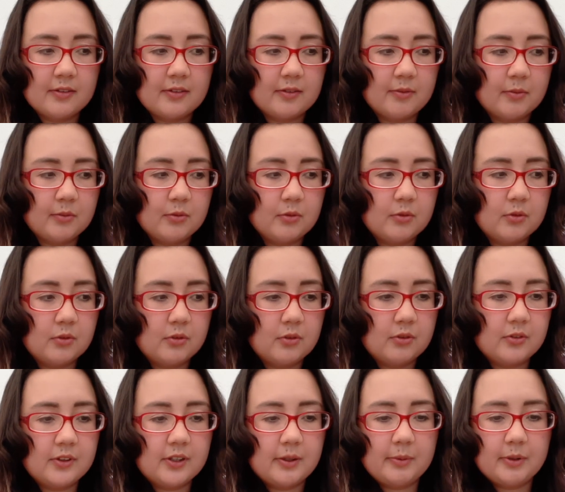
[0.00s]

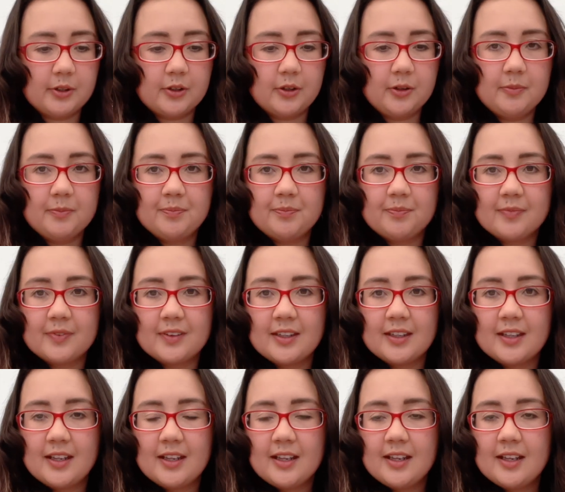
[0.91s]
There we go.
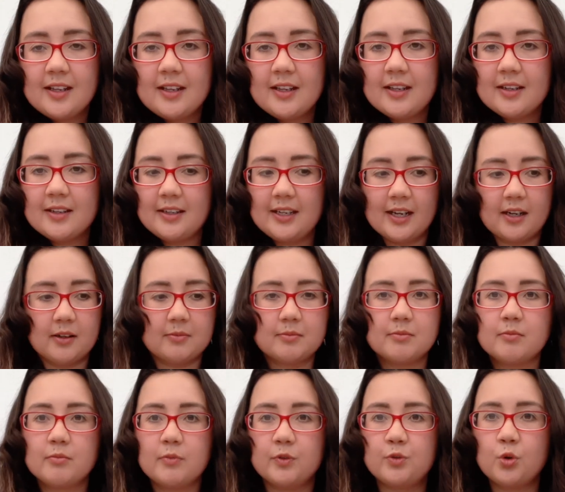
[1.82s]
Now,
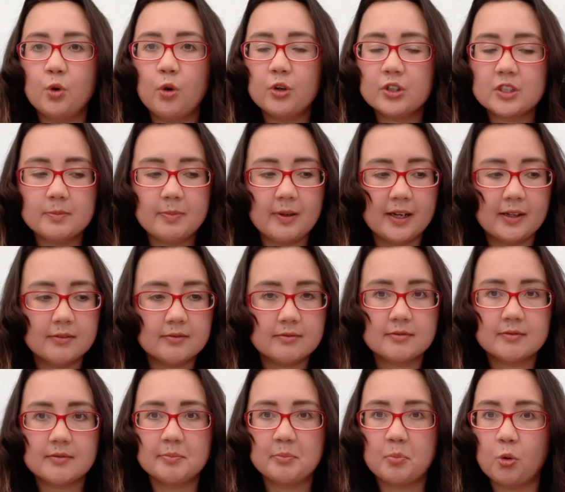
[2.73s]
we've talked about
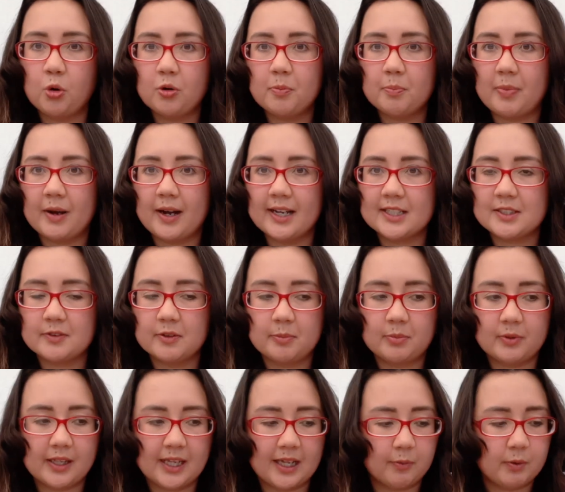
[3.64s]
important parts of a
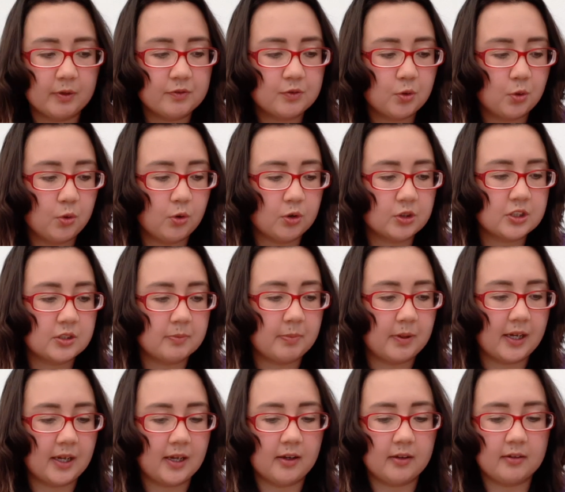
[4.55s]
plant. We've talked
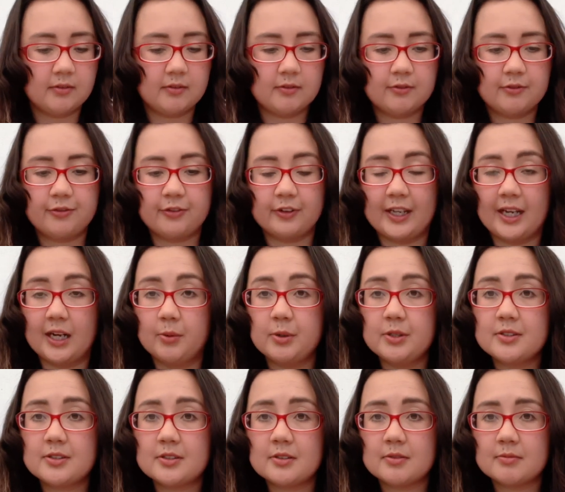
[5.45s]
about
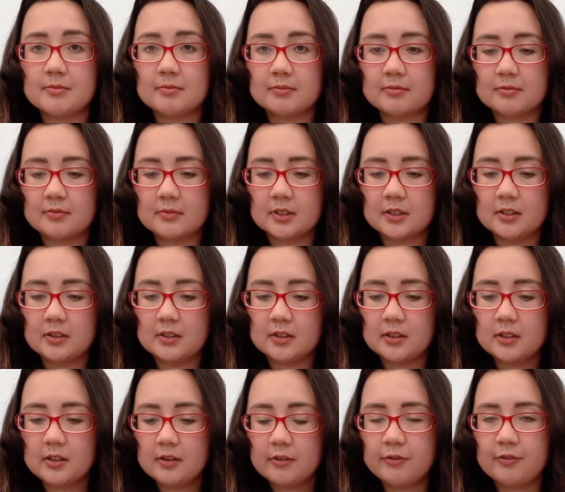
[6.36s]
flowers.
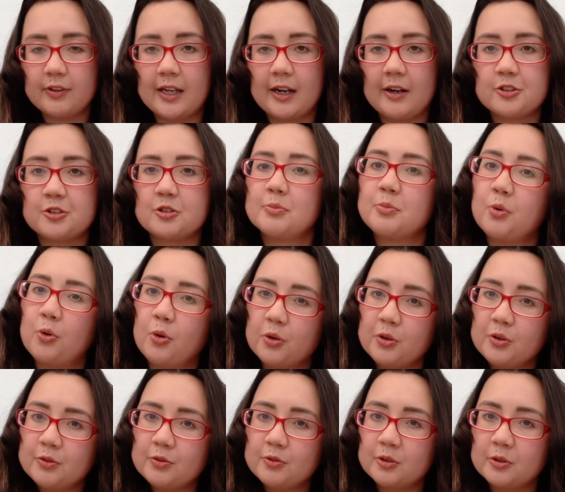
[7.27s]
Flowers are
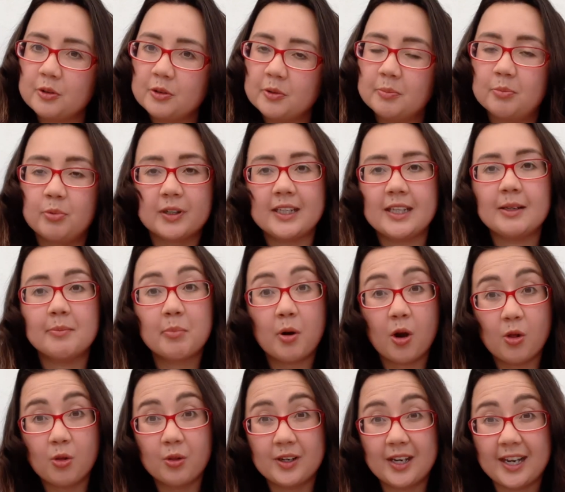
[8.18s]
important for bringing
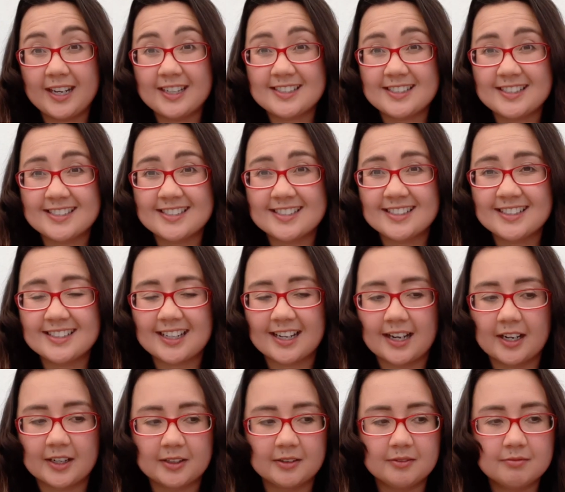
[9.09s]
pollinators into the
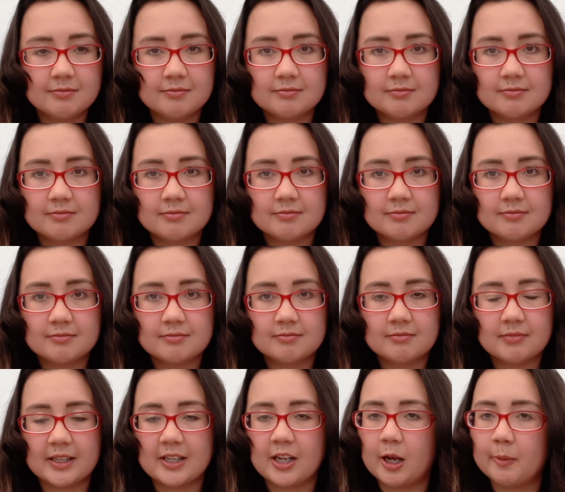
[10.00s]
garden
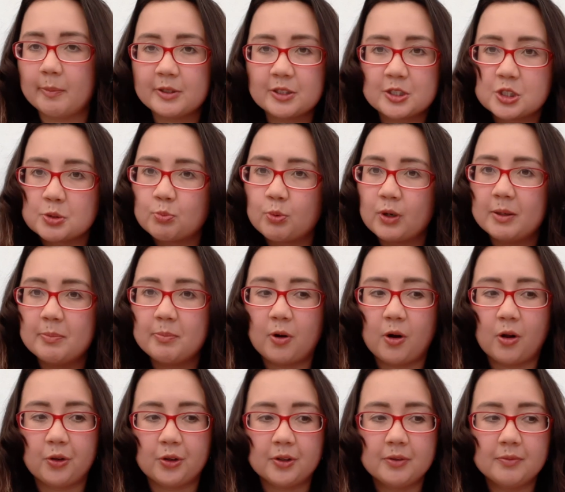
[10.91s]
and helping to spread
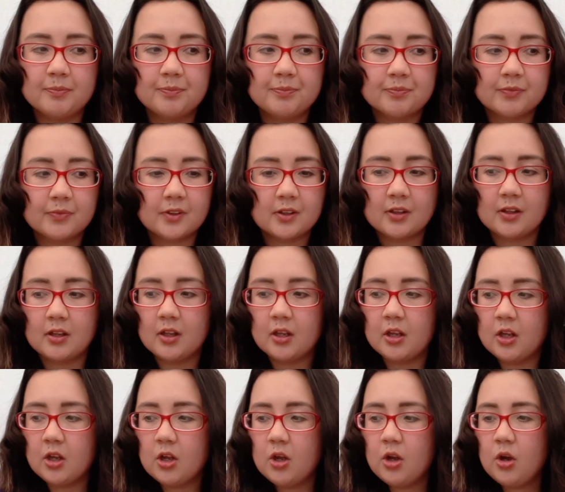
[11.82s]
pollen.
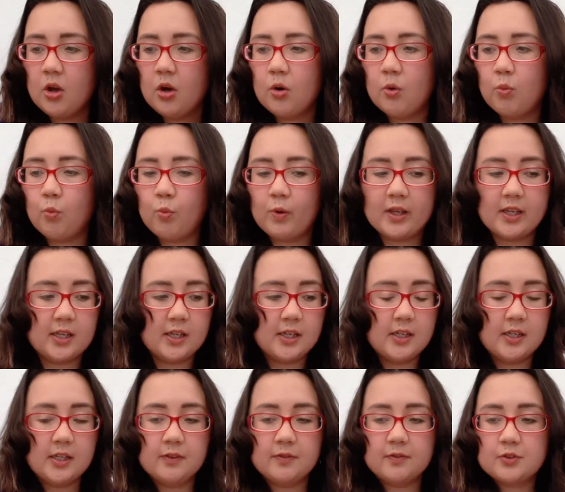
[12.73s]

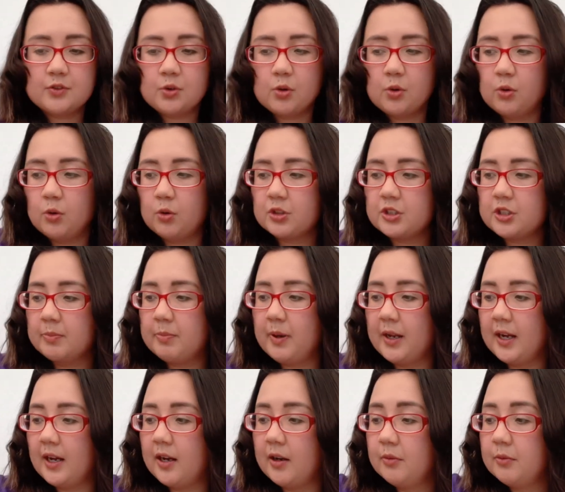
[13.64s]
We've talked
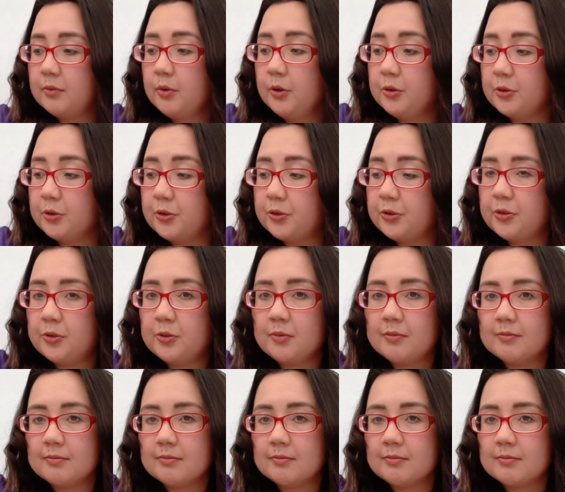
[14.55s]
about roots.